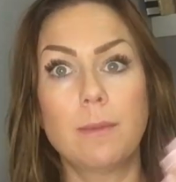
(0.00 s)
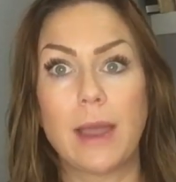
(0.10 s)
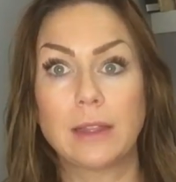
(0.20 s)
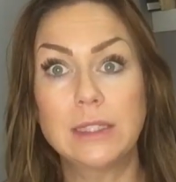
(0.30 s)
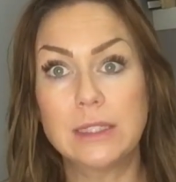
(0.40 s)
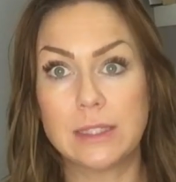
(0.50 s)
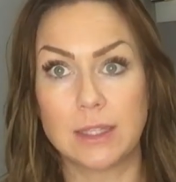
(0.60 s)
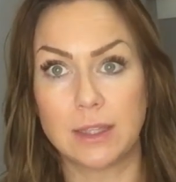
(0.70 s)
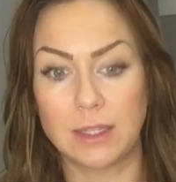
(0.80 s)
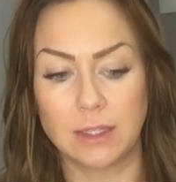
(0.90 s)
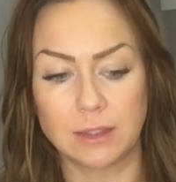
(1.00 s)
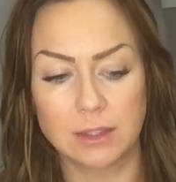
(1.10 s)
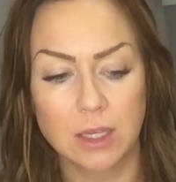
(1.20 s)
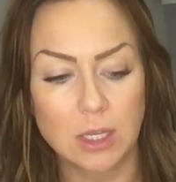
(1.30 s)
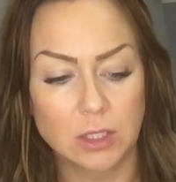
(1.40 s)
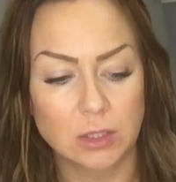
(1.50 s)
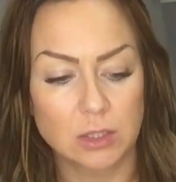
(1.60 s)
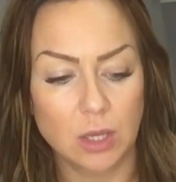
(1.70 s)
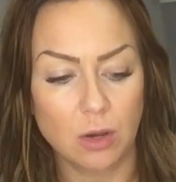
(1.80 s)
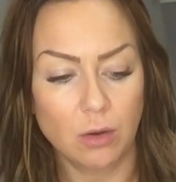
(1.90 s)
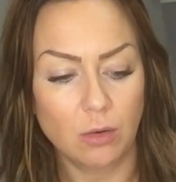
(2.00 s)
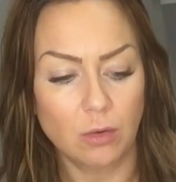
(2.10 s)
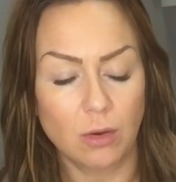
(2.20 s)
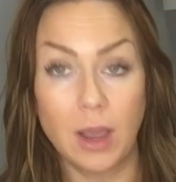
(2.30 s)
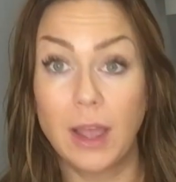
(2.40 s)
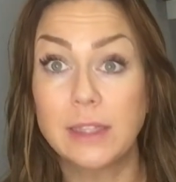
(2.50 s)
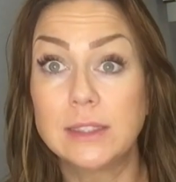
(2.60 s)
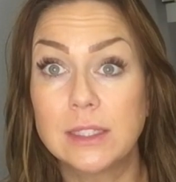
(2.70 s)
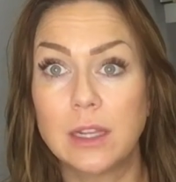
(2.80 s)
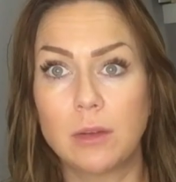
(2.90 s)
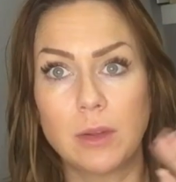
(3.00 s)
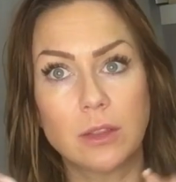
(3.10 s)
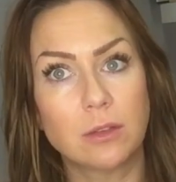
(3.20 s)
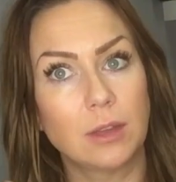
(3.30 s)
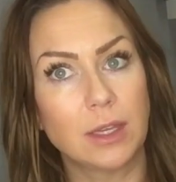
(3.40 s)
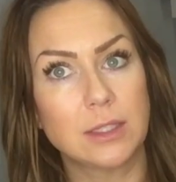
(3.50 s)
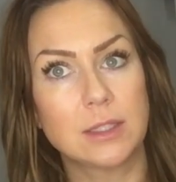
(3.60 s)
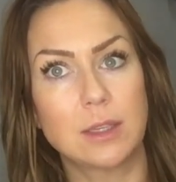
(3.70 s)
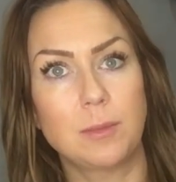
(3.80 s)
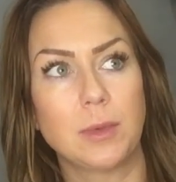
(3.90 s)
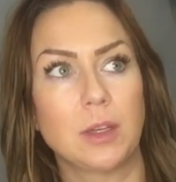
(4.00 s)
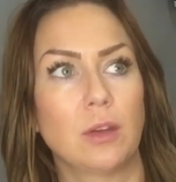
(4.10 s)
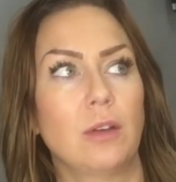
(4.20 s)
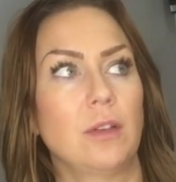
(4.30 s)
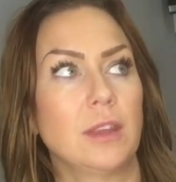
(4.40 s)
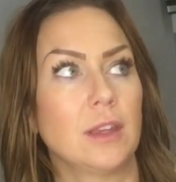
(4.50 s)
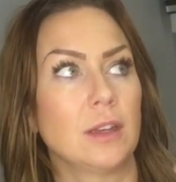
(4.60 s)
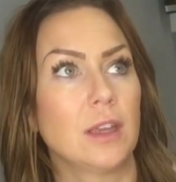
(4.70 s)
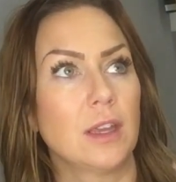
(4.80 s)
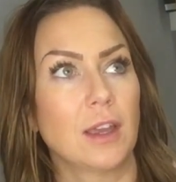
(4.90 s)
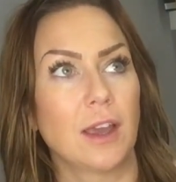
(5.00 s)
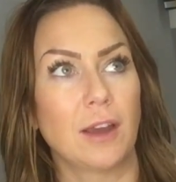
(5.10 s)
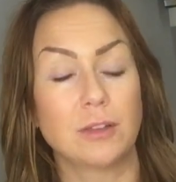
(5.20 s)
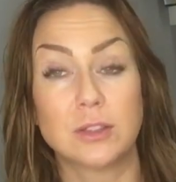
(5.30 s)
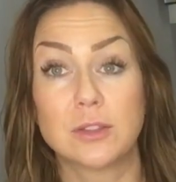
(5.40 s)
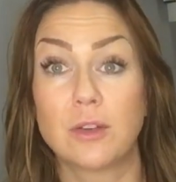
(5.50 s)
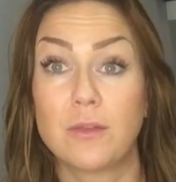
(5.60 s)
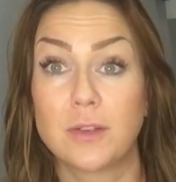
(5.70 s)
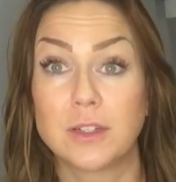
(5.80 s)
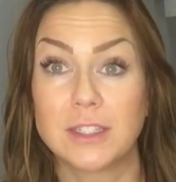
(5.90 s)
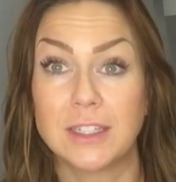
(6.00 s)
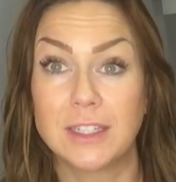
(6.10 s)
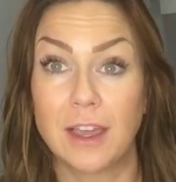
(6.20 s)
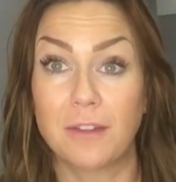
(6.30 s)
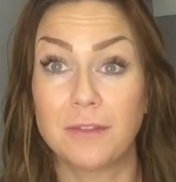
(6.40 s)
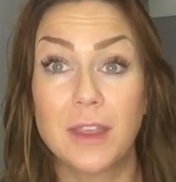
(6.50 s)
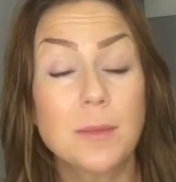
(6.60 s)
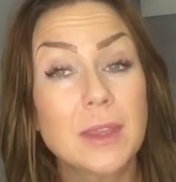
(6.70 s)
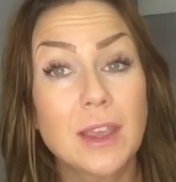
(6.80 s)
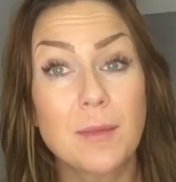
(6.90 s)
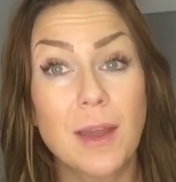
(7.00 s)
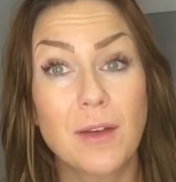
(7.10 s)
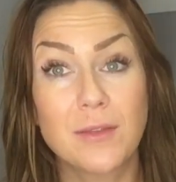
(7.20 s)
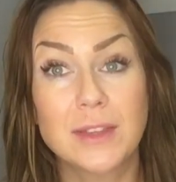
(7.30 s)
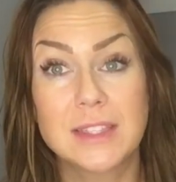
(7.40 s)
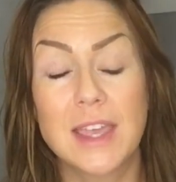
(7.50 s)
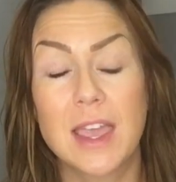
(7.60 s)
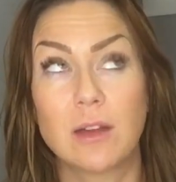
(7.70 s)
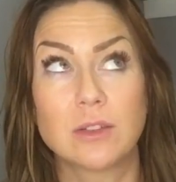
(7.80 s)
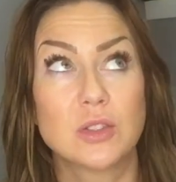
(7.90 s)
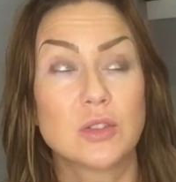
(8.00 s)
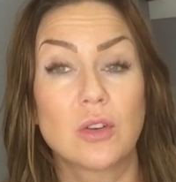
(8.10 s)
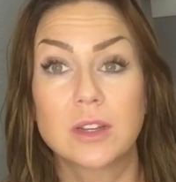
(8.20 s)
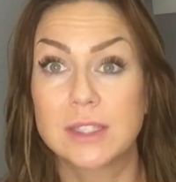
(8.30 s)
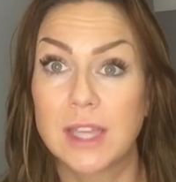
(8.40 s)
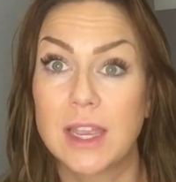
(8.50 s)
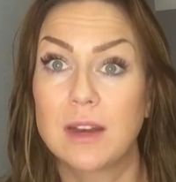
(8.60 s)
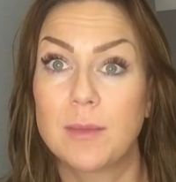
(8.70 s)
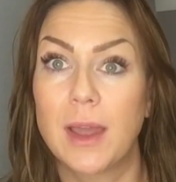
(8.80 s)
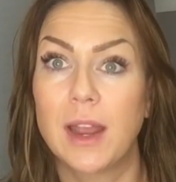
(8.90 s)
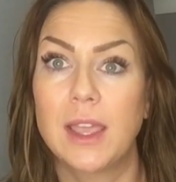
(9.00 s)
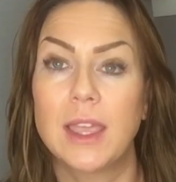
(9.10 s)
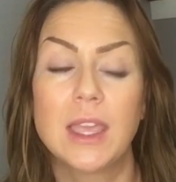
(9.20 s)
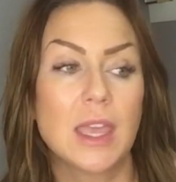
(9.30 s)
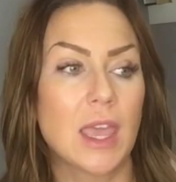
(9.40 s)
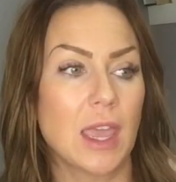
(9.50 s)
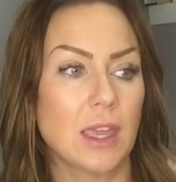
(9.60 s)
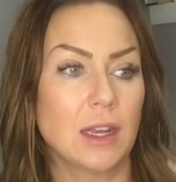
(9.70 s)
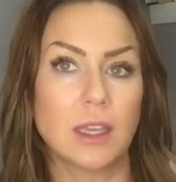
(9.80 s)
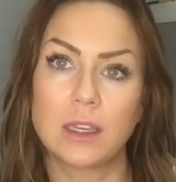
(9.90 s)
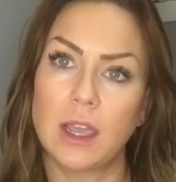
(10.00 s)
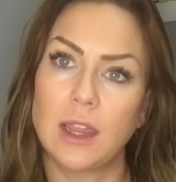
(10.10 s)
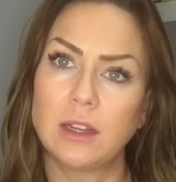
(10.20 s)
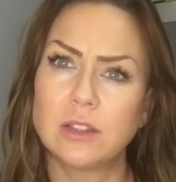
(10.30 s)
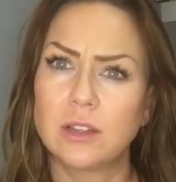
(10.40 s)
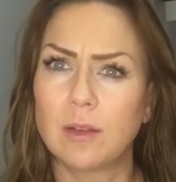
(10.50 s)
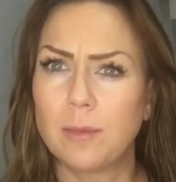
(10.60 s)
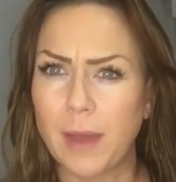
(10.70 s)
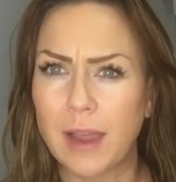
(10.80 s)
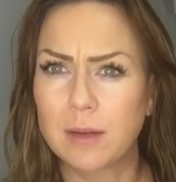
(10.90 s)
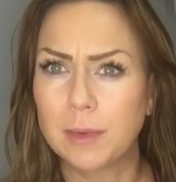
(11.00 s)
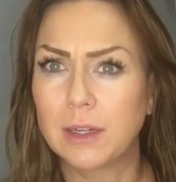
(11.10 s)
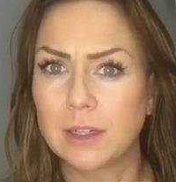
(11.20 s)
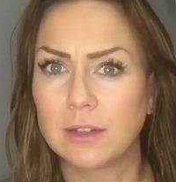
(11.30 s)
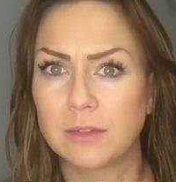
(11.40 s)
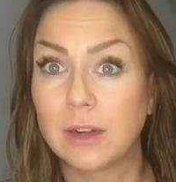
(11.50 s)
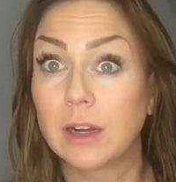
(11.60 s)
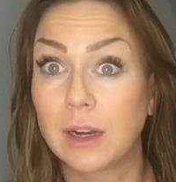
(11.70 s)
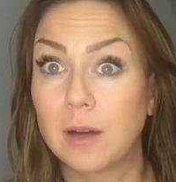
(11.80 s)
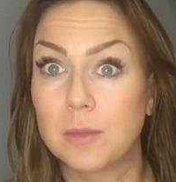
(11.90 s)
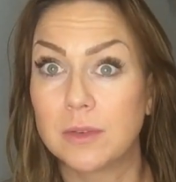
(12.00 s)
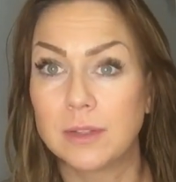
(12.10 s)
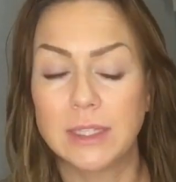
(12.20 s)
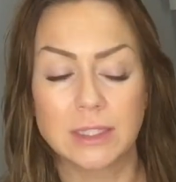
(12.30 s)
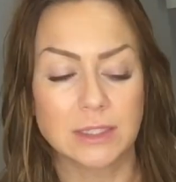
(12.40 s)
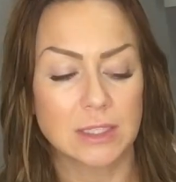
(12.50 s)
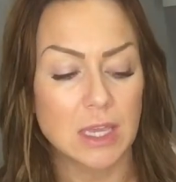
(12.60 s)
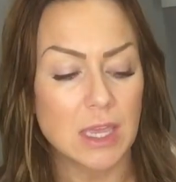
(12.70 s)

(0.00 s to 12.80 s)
balancing things. So I went through that dip, you know, and then I was so fortunate to have family come out and visit. I was so excited about it, and it kind of took a back burner for a couple weeks,